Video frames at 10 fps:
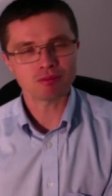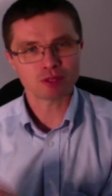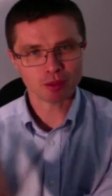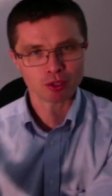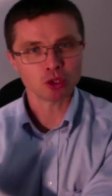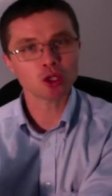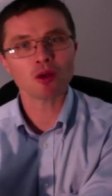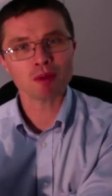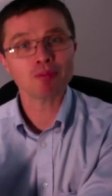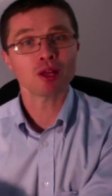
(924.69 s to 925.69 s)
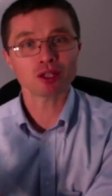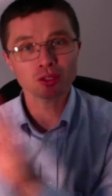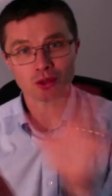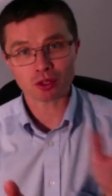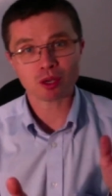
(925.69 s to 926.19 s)
someone who shouldn't be
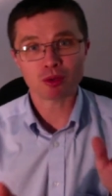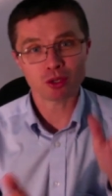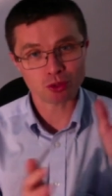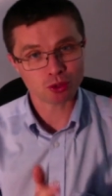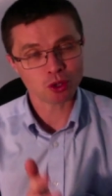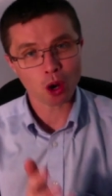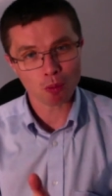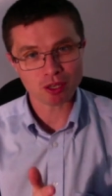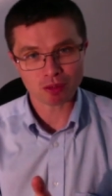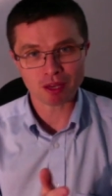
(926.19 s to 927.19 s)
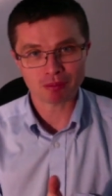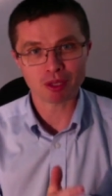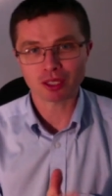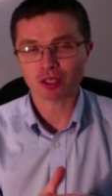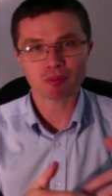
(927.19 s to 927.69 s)
plundered or someone who's open to being
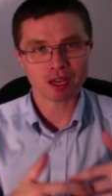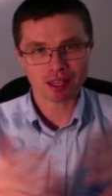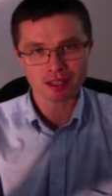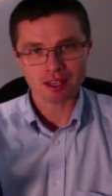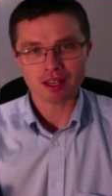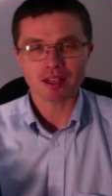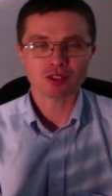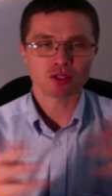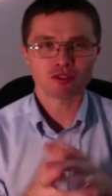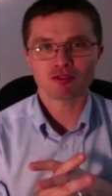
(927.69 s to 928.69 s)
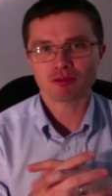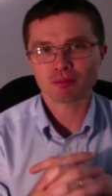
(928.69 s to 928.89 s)
plundered by sort of